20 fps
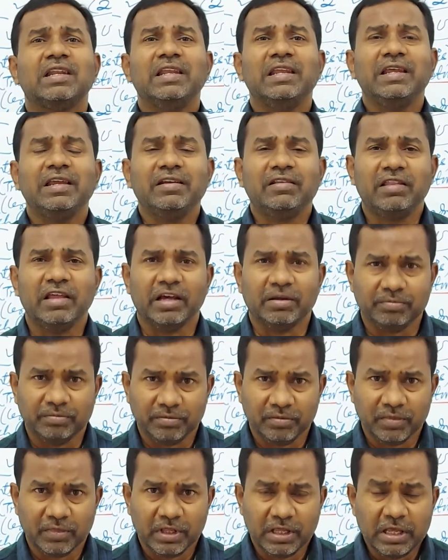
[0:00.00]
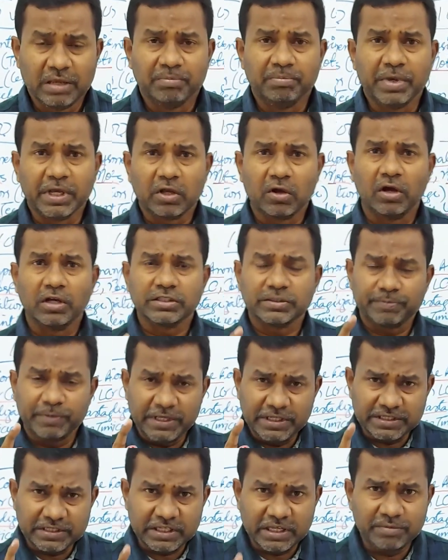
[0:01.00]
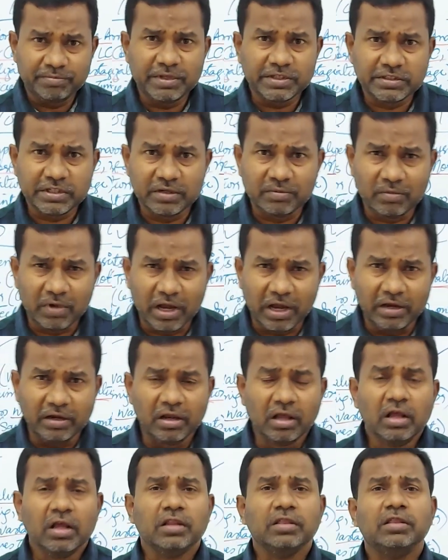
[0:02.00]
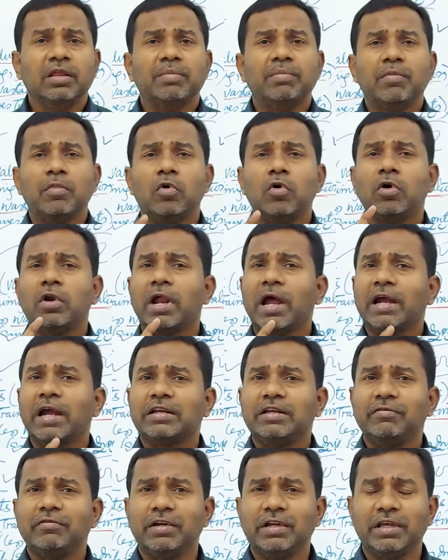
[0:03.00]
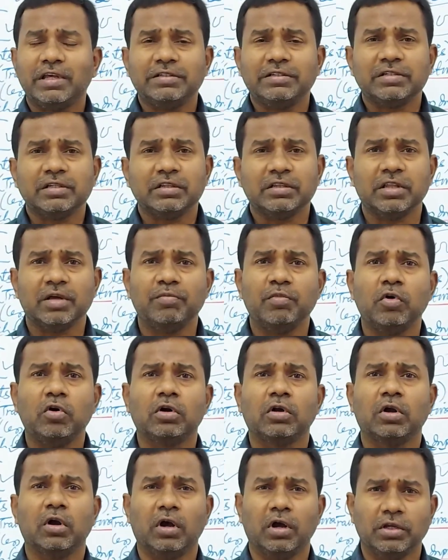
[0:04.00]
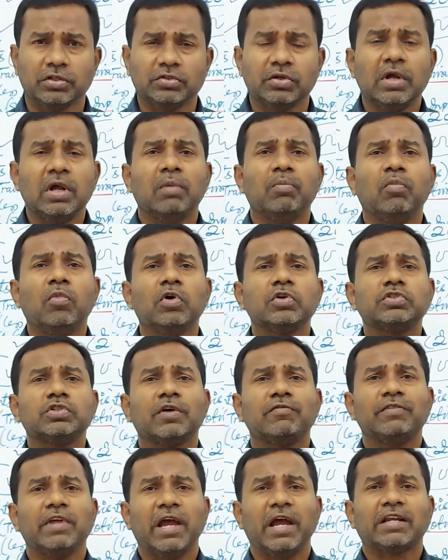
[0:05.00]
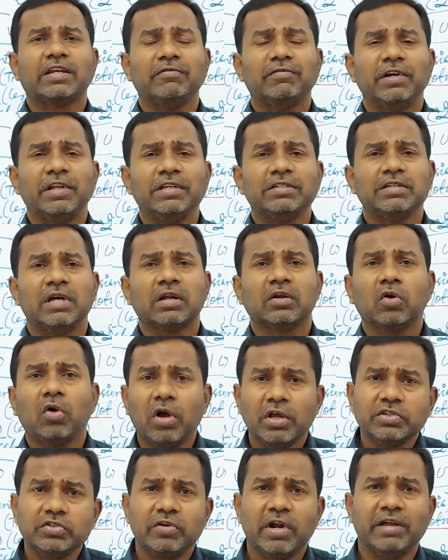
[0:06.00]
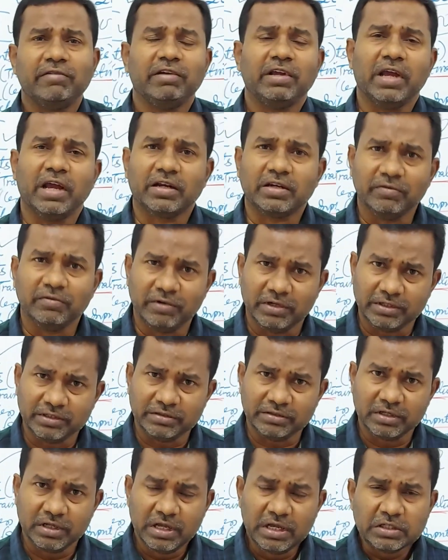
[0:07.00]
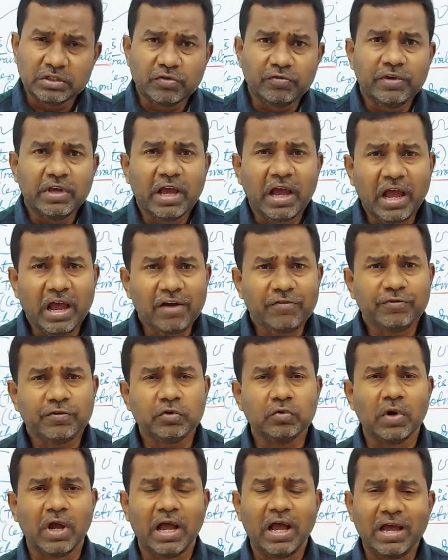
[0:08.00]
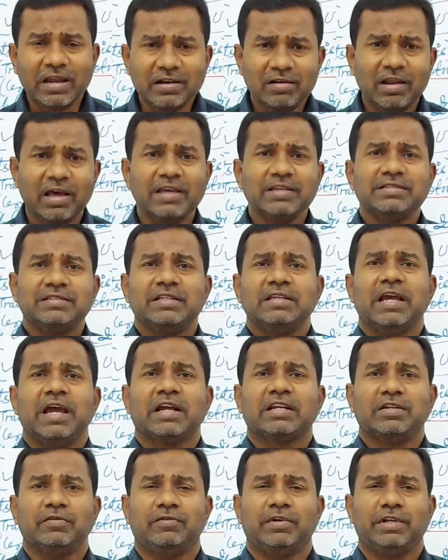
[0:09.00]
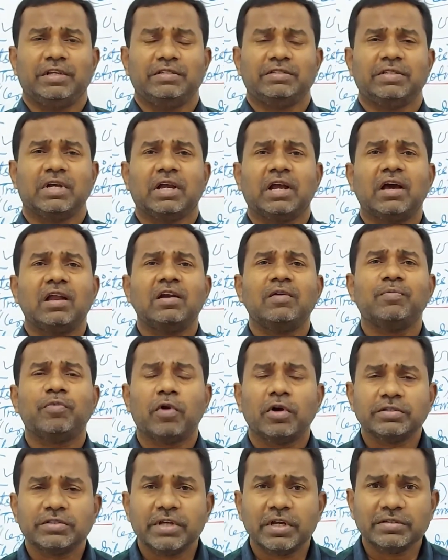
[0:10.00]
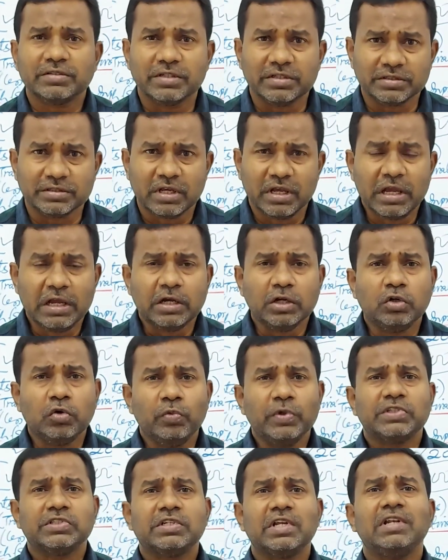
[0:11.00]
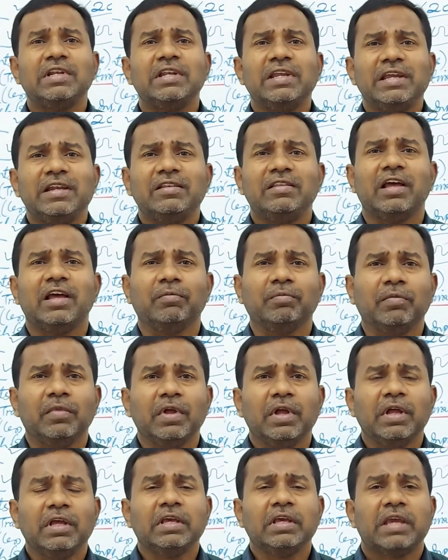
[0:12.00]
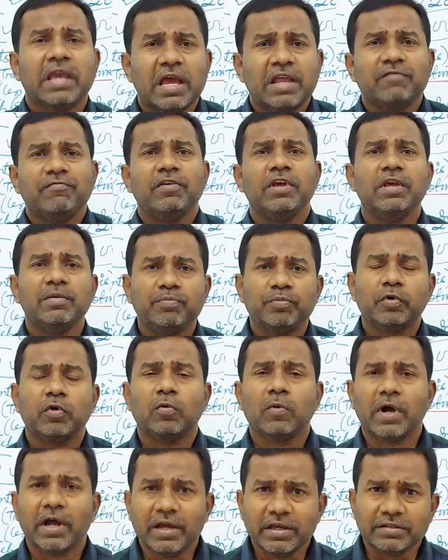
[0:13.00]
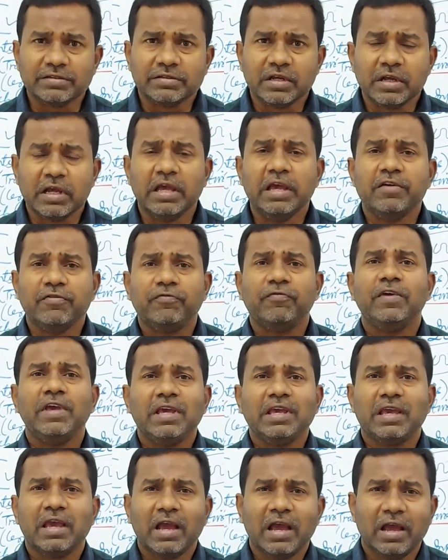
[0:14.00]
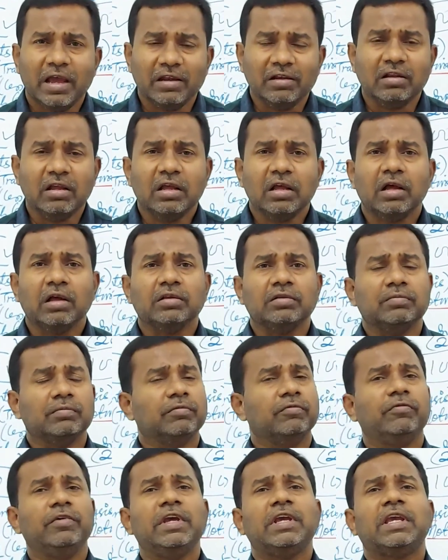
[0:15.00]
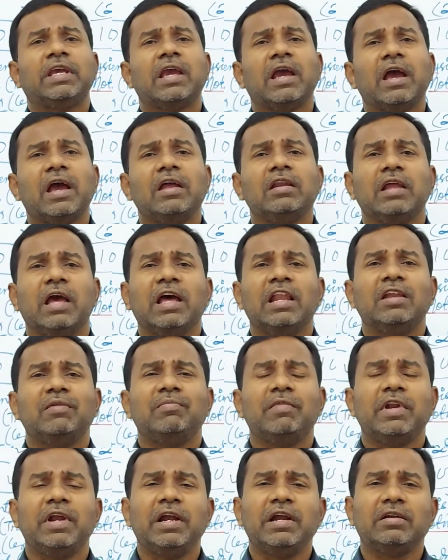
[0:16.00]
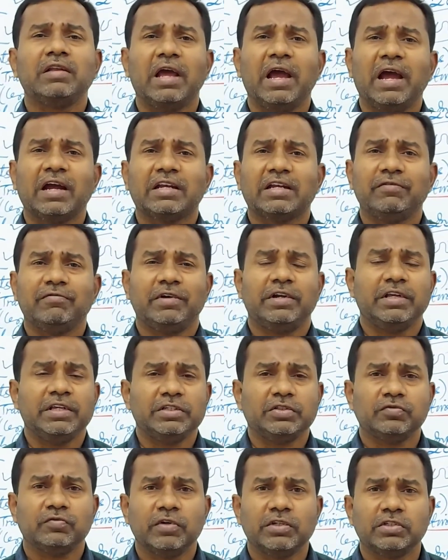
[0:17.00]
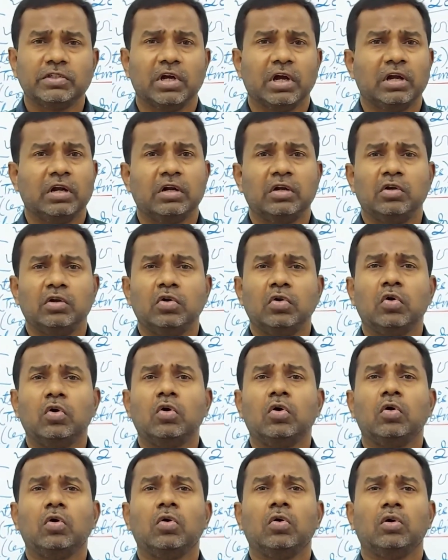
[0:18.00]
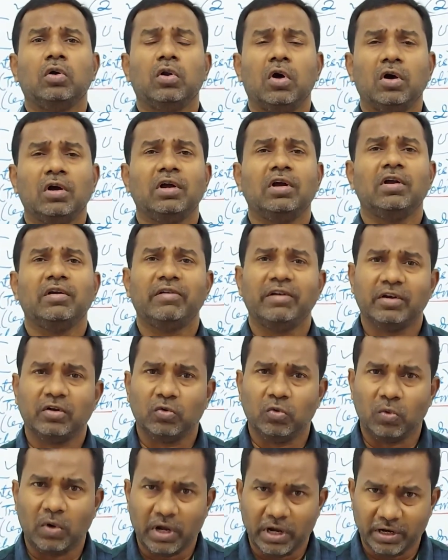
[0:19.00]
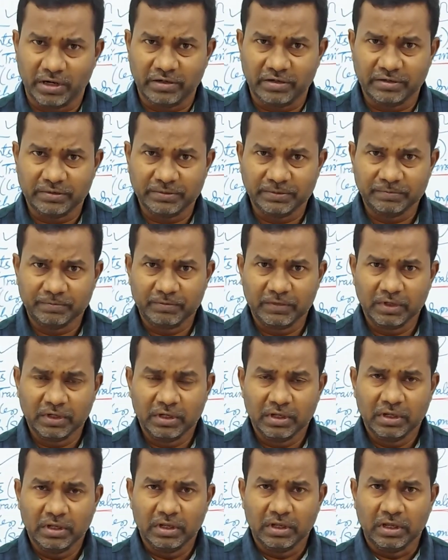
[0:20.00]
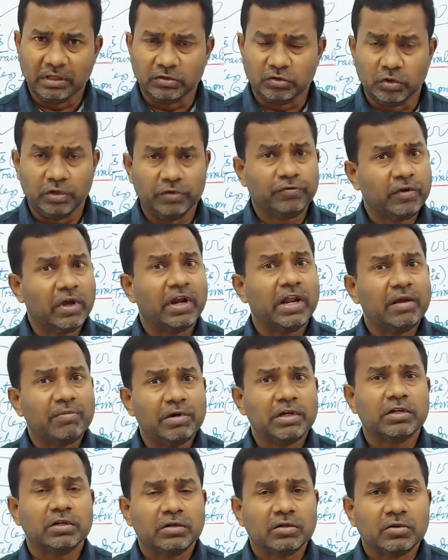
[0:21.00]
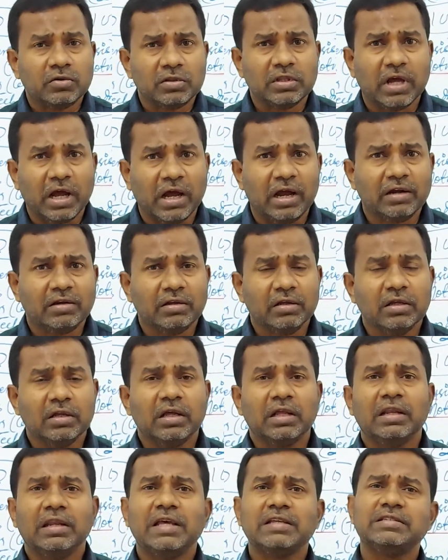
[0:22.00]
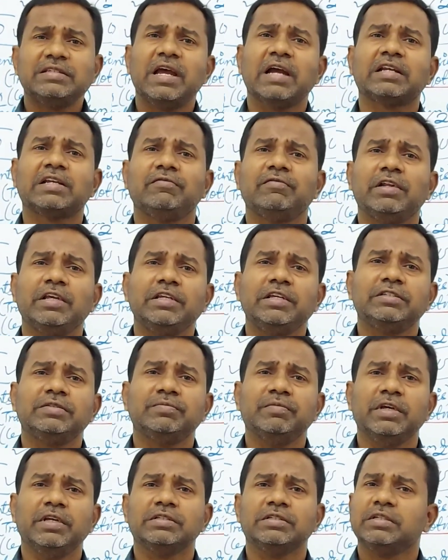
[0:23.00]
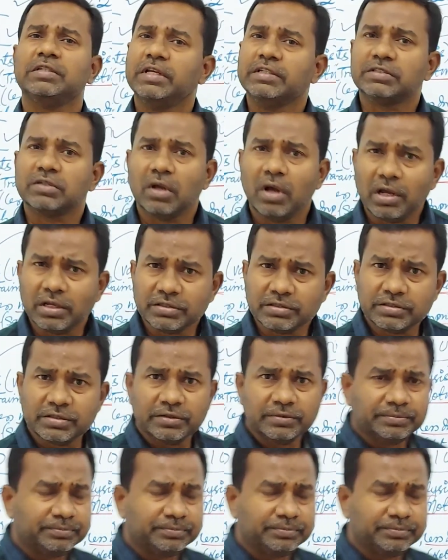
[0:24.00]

need them? Because please keep this in mind, the more activities, the more cost. most of the activities are cost driving activities. So we have to analyze the activities, the current processes. Do we still need them? Can we improvise? If we can, we can eliminate activities which are no longer required. So if you are able to do that, less activities means less cost.